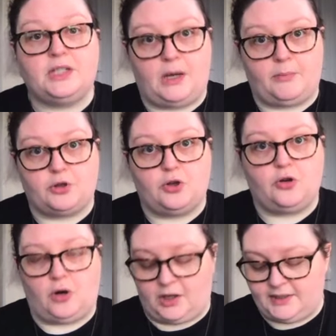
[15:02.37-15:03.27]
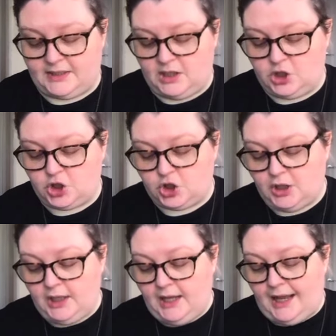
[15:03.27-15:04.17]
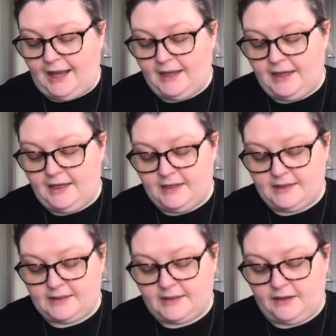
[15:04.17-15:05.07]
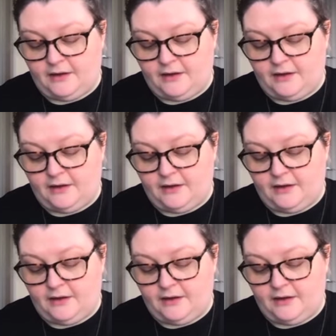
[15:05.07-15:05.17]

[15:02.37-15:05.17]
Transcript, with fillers: Temperature Cross Stitch. It is